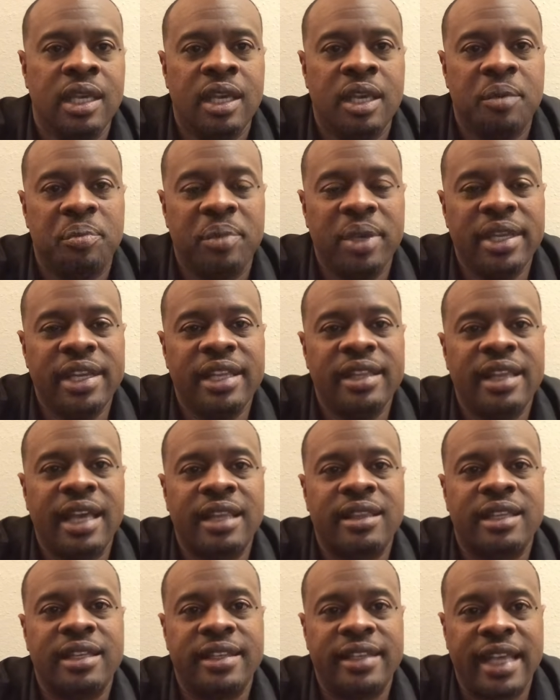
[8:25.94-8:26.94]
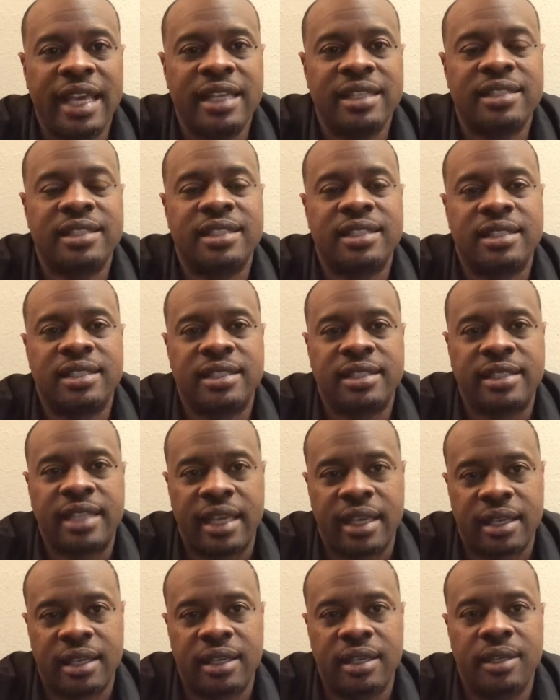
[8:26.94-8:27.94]
meaning that the dates
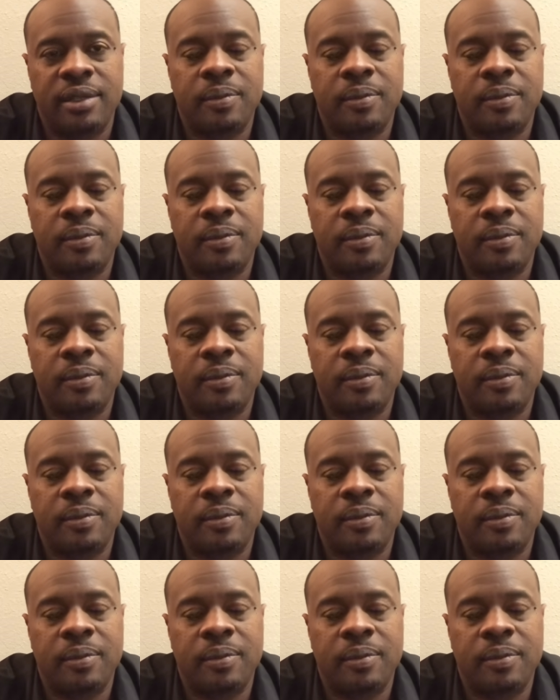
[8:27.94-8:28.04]
stick.